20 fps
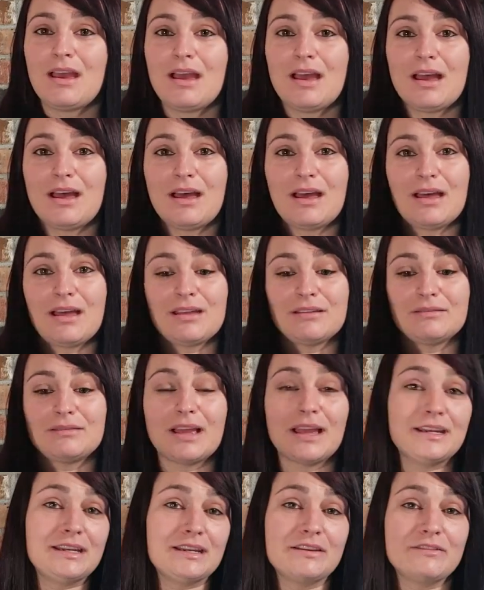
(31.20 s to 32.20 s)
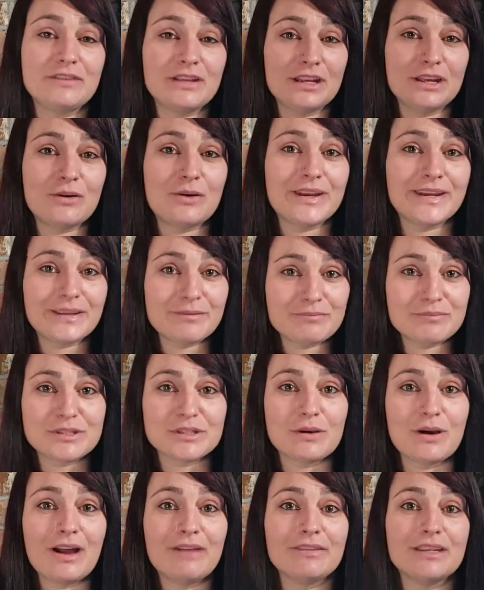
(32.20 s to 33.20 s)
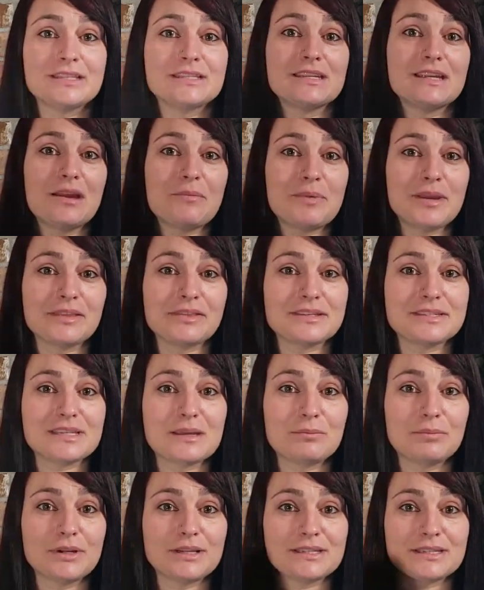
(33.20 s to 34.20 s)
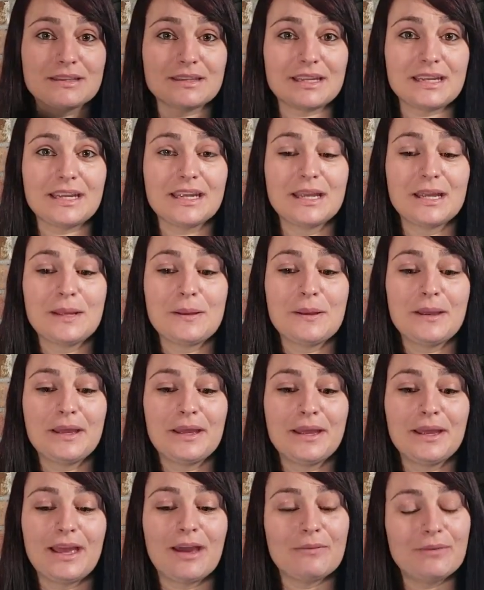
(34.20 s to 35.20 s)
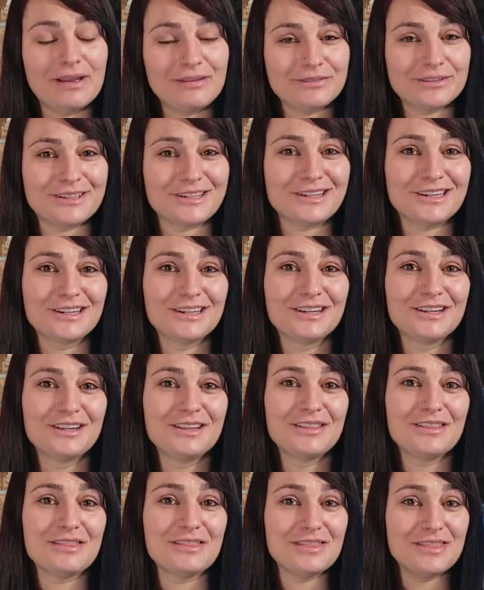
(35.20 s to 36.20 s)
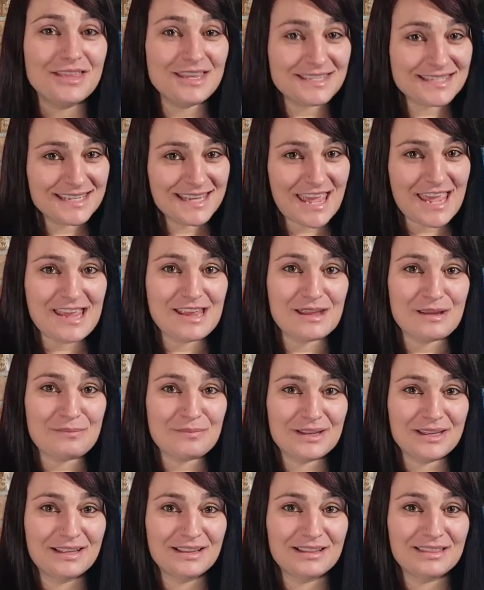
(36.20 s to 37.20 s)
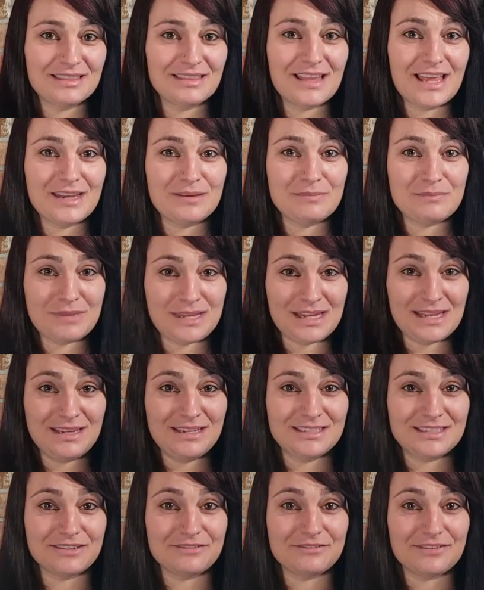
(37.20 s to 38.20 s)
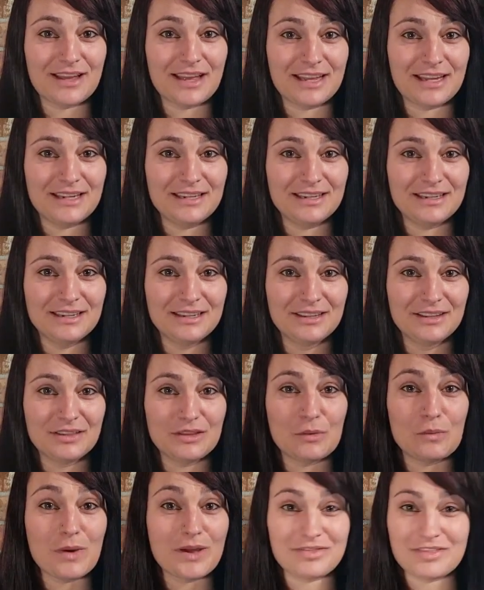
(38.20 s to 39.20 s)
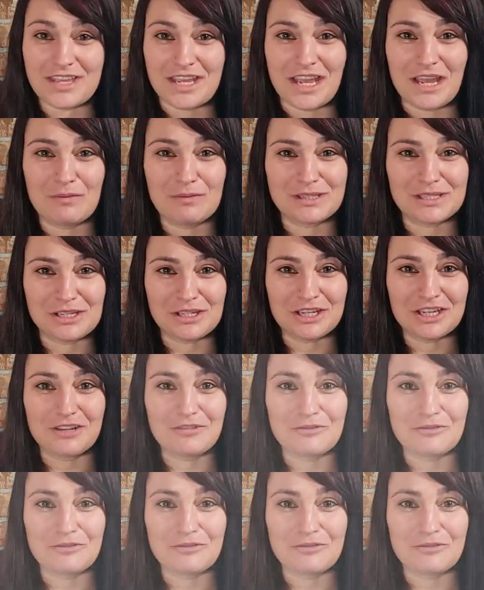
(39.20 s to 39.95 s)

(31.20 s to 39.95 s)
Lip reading: I did a video on it, so obviously I picked this up recently. However, this game led me to find the one thing I was looking